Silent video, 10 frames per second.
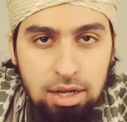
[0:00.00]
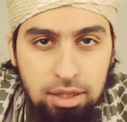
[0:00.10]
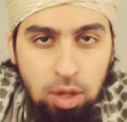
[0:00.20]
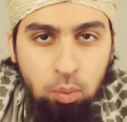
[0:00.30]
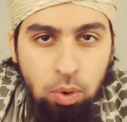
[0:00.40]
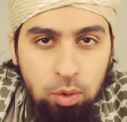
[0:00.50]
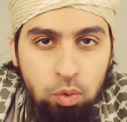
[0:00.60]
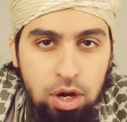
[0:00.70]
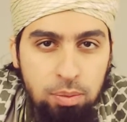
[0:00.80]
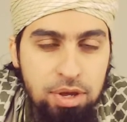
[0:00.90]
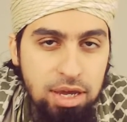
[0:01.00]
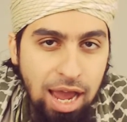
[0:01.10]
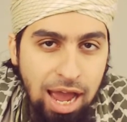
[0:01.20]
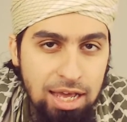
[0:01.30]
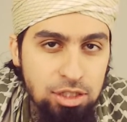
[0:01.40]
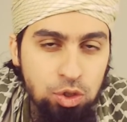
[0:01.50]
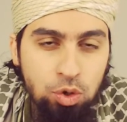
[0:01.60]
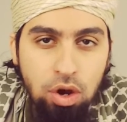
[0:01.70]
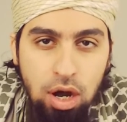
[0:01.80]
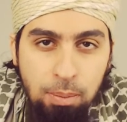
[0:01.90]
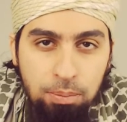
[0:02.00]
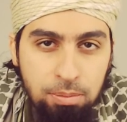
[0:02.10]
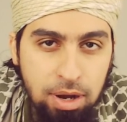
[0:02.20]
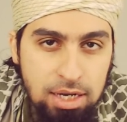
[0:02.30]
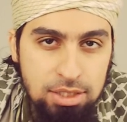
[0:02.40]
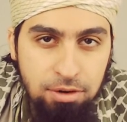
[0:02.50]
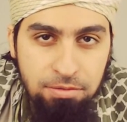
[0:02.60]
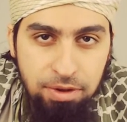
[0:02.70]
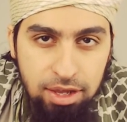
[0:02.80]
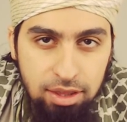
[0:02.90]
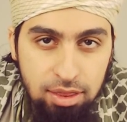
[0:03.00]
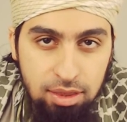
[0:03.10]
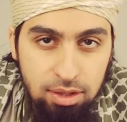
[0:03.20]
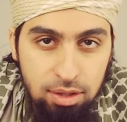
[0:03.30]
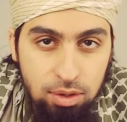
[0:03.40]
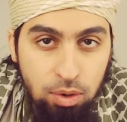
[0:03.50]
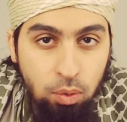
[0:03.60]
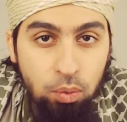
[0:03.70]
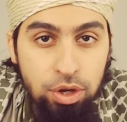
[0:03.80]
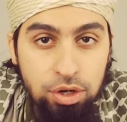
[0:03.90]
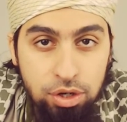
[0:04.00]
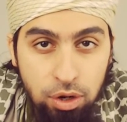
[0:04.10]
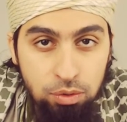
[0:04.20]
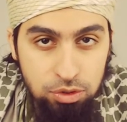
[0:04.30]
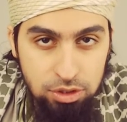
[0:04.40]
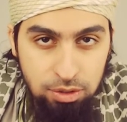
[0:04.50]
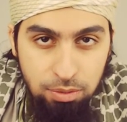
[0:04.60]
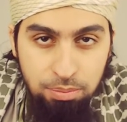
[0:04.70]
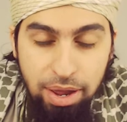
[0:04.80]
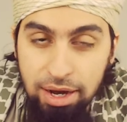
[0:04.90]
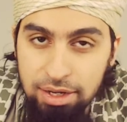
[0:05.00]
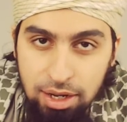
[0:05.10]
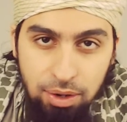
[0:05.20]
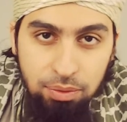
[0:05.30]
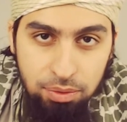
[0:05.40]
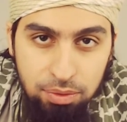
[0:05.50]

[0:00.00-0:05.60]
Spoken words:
that when we are being asked to compromise our faith, we don't back down.